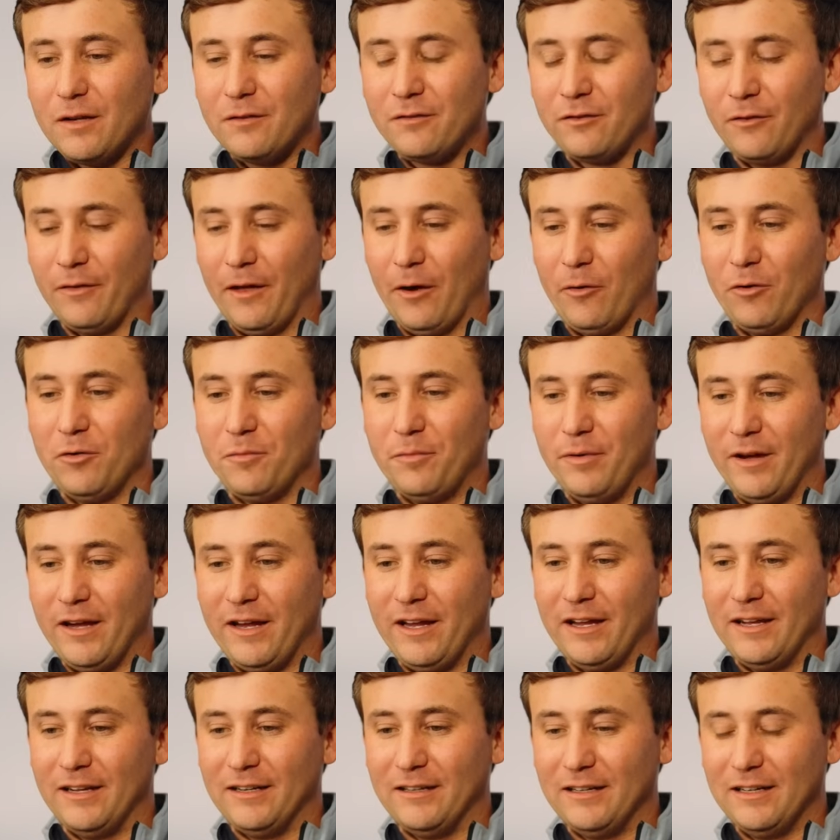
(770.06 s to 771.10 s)
so that would have
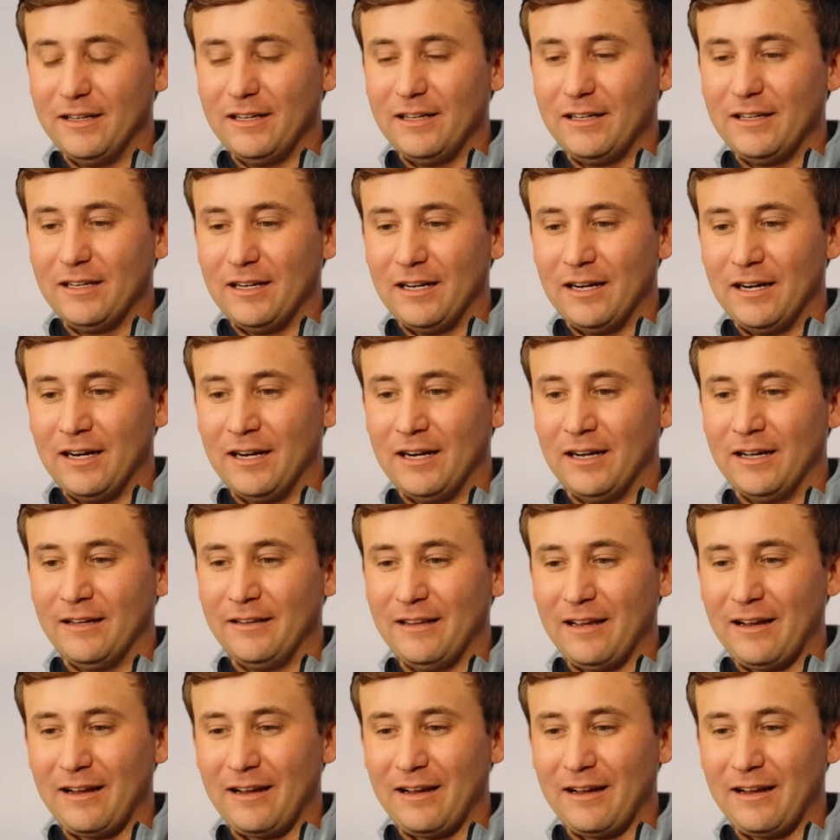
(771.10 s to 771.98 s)
been uh,